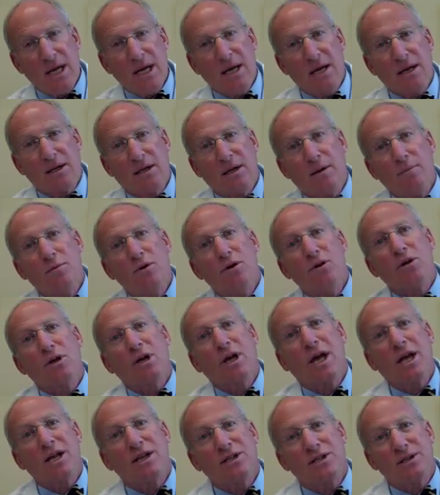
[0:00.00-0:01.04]
It
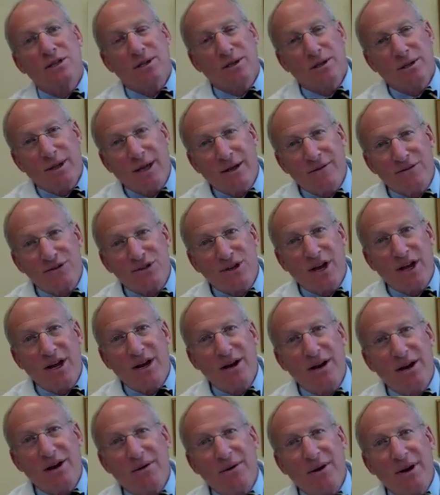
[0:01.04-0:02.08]
communicates to the left side of
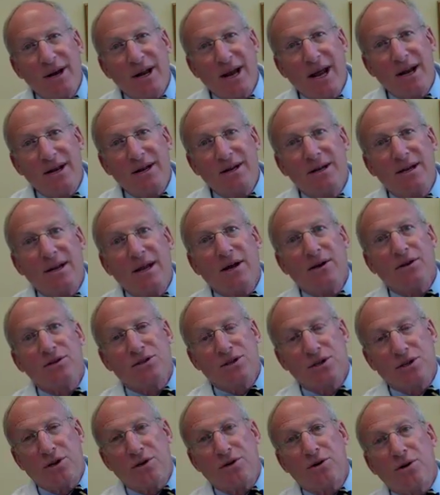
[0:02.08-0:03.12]
the hearing aid and tells
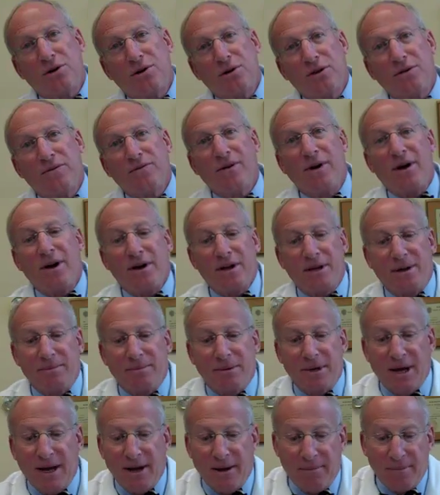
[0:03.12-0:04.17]
it to turn the volume
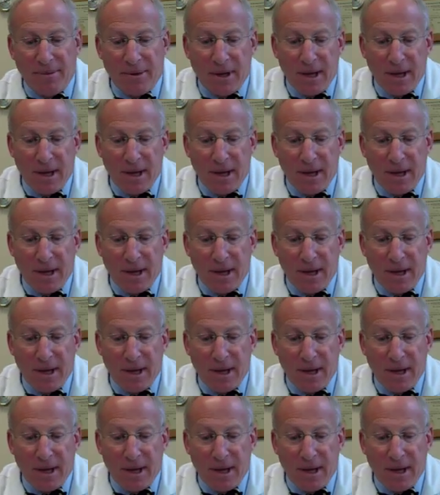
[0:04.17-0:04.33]
down.